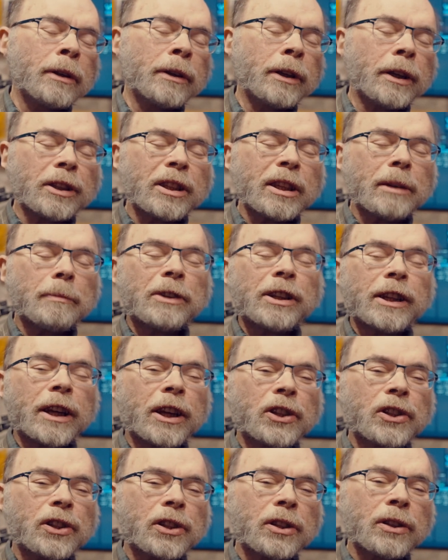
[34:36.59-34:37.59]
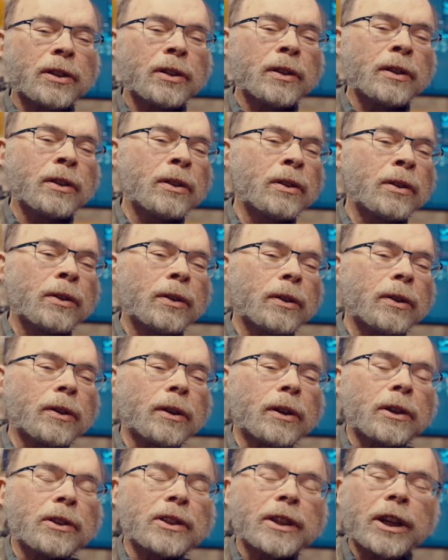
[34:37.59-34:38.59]
intimidation
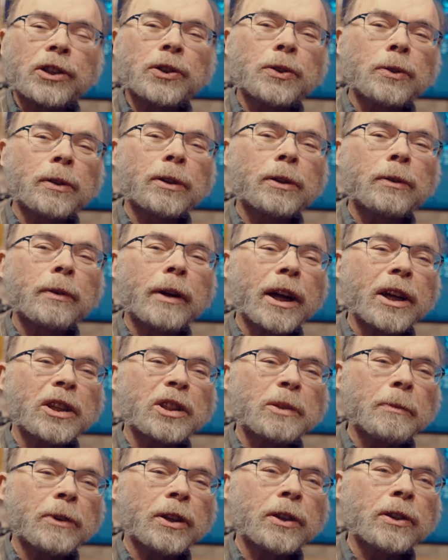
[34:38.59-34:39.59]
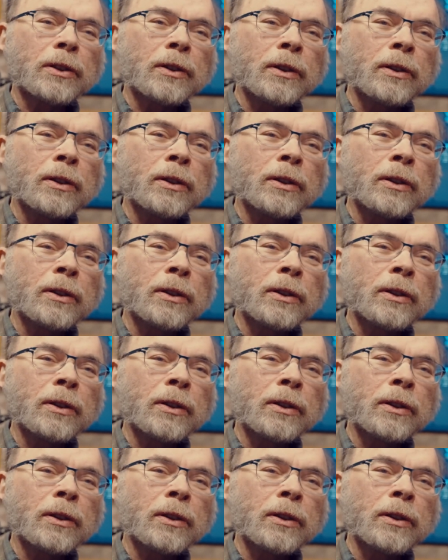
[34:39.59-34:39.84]
or sexual harassment